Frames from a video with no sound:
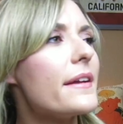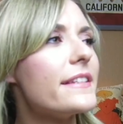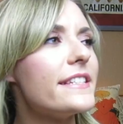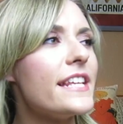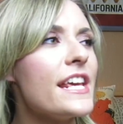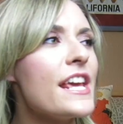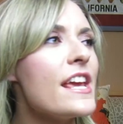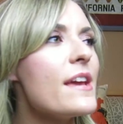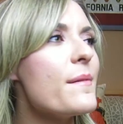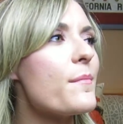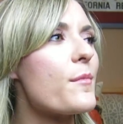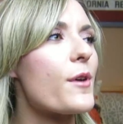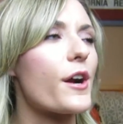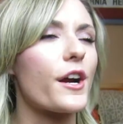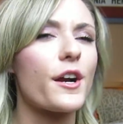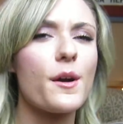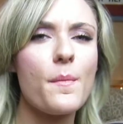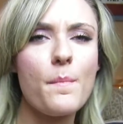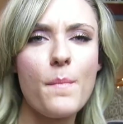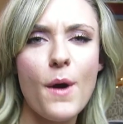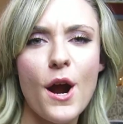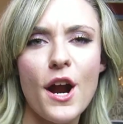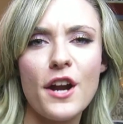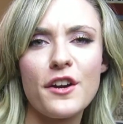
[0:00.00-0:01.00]

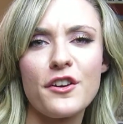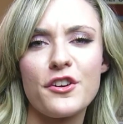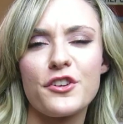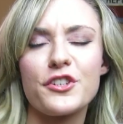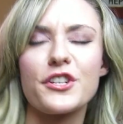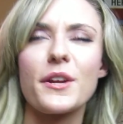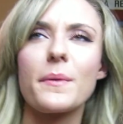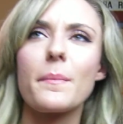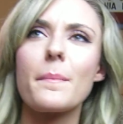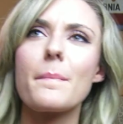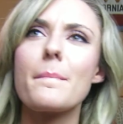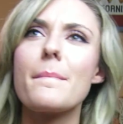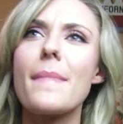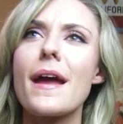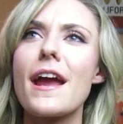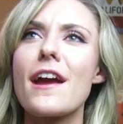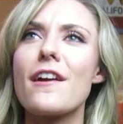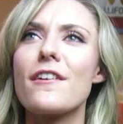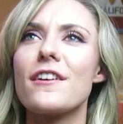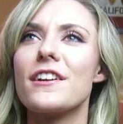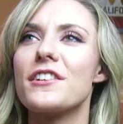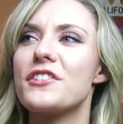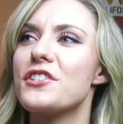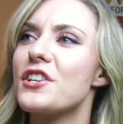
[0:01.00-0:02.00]
teamwork, partnership,
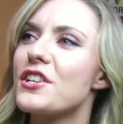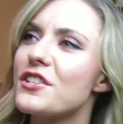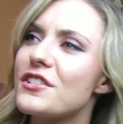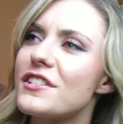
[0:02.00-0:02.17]
marriage.